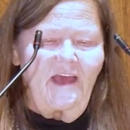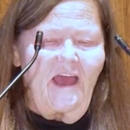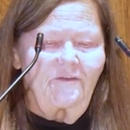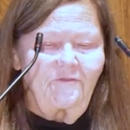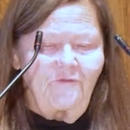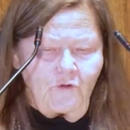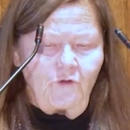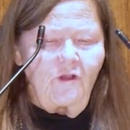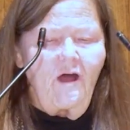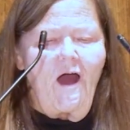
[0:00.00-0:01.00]
and
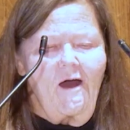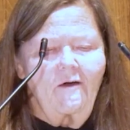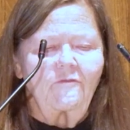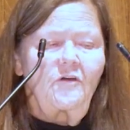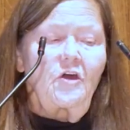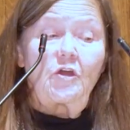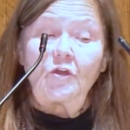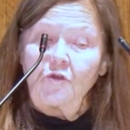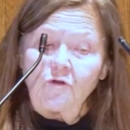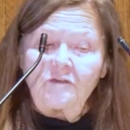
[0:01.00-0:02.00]
full of
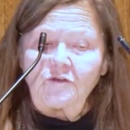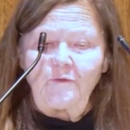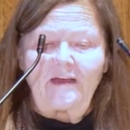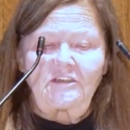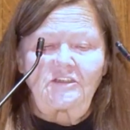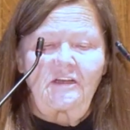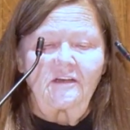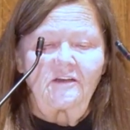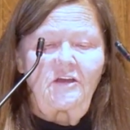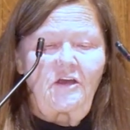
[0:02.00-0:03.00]
your direction,